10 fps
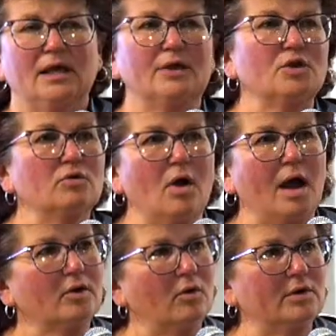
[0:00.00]
Can you
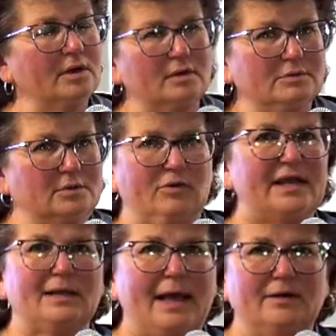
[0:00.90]
not go to
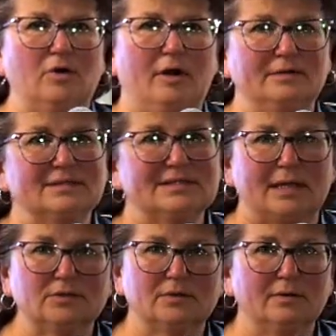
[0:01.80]
Greenland Garden
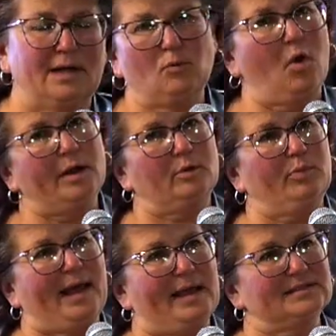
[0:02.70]
Center and water
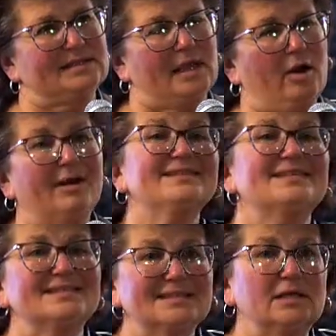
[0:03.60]
plants there? It's
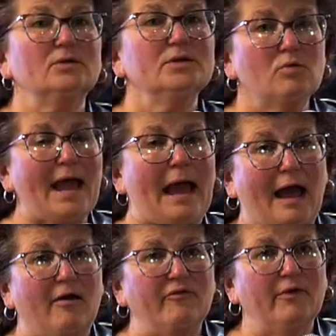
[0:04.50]
a skill you
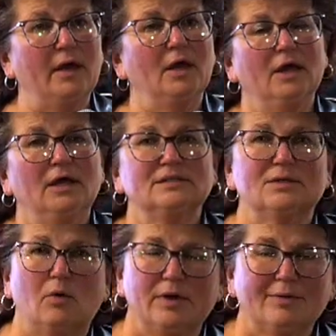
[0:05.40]
have.
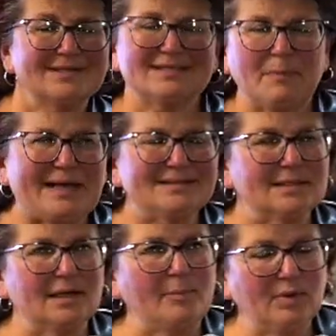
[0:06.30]
So you can spice
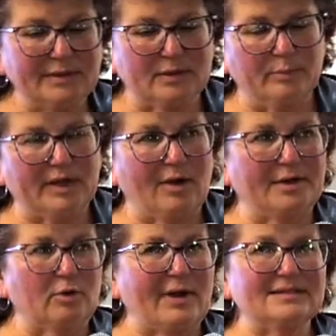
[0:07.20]
it up a little bit
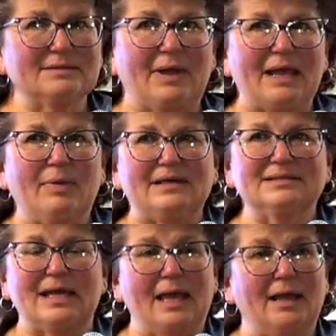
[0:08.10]
on your resume by
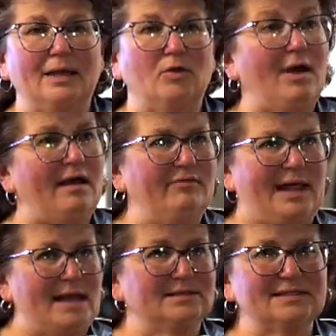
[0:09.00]
saying you have
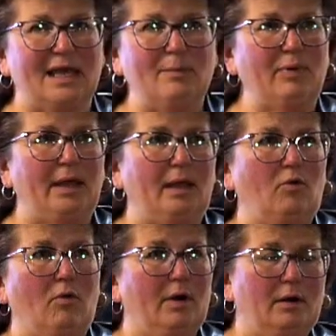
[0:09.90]
landscaping
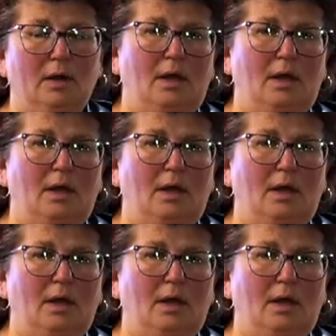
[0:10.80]
or,